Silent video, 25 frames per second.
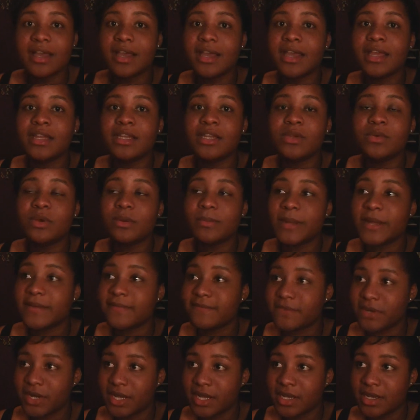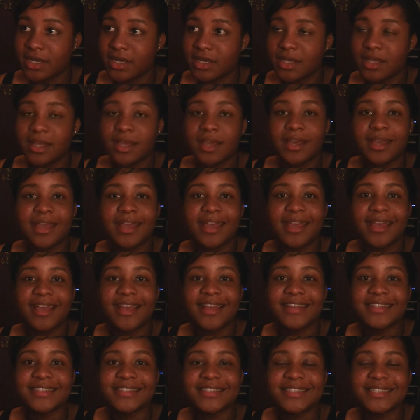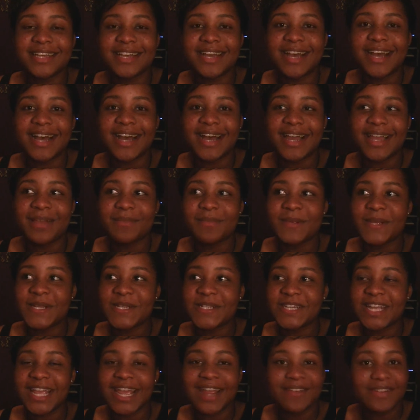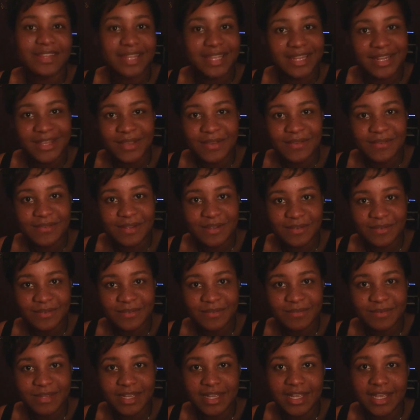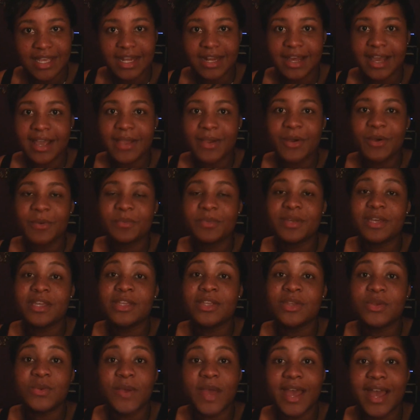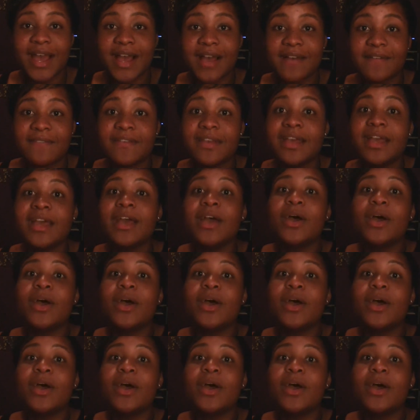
and you are my friend and I appreciate everything that you've done for me and I hope that you have